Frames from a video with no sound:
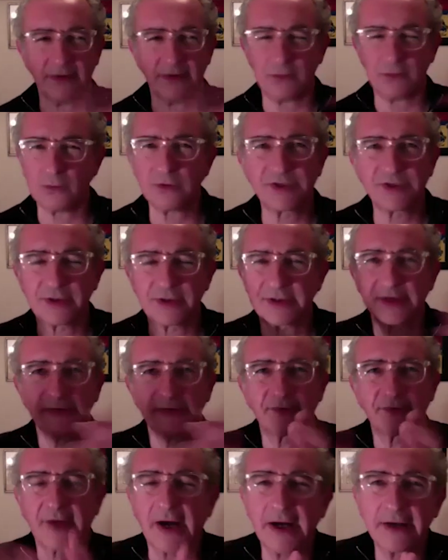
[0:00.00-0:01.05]
all sorts of
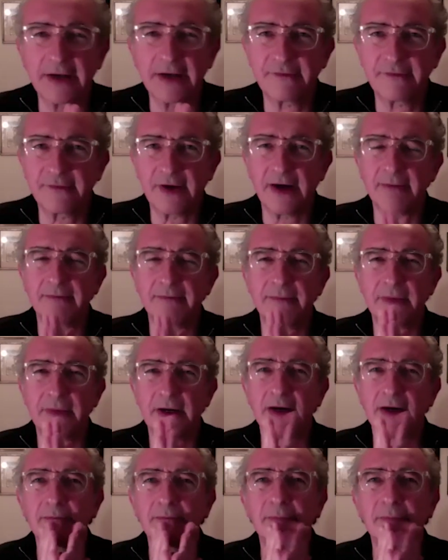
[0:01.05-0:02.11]
kind of uh,
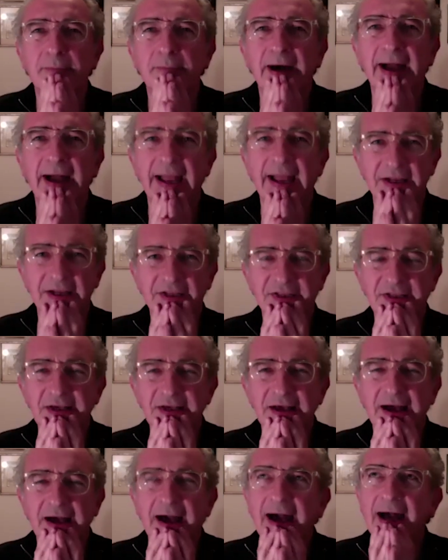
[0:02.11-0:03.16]
uh, banks.
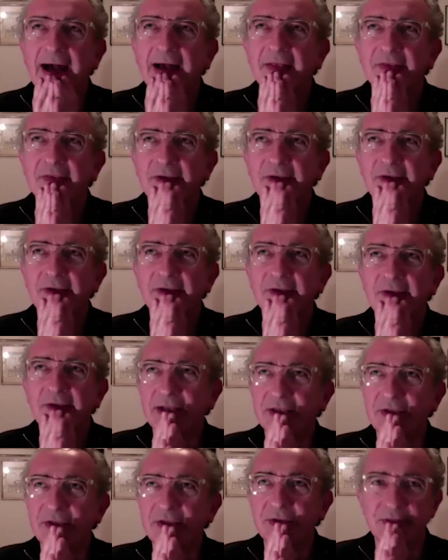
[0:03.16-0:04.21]
And uh,
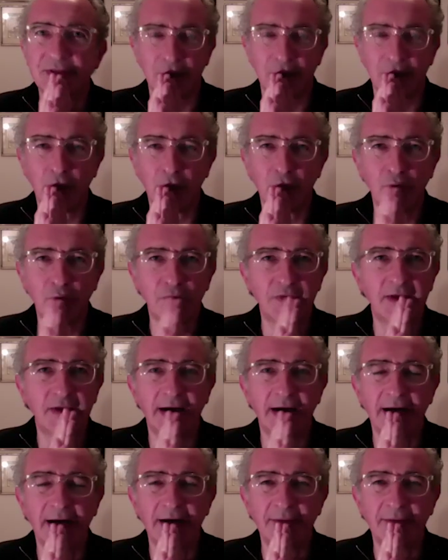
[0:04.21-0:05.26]
it's used on
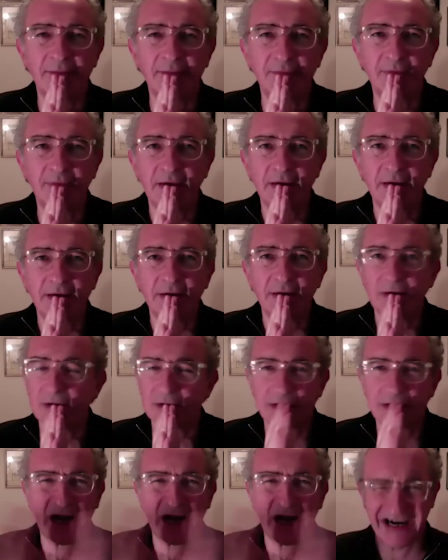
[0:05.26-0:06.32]
um,
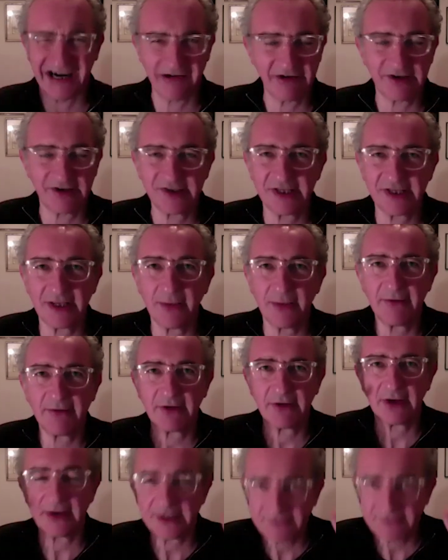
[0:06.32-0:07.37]
currency, wherever you
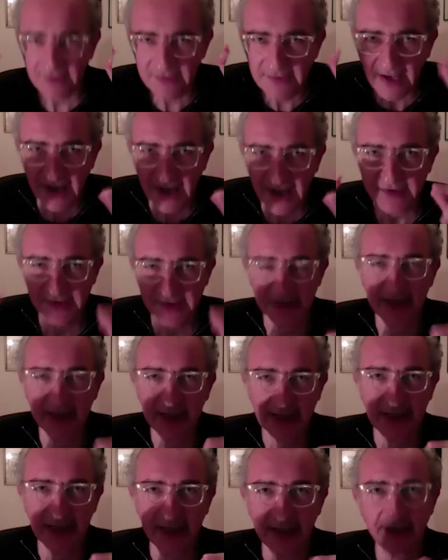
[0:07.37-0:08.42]
go. It's fantastically
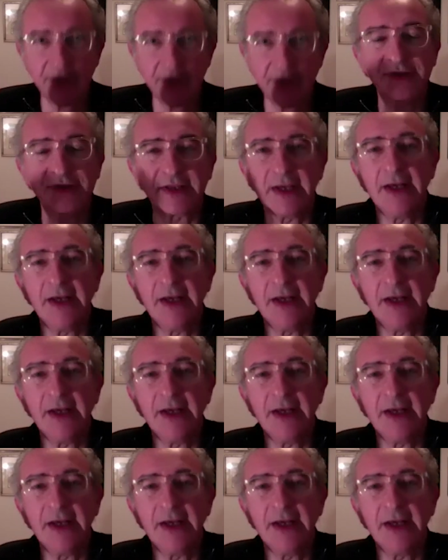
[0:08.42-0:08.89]
clear, used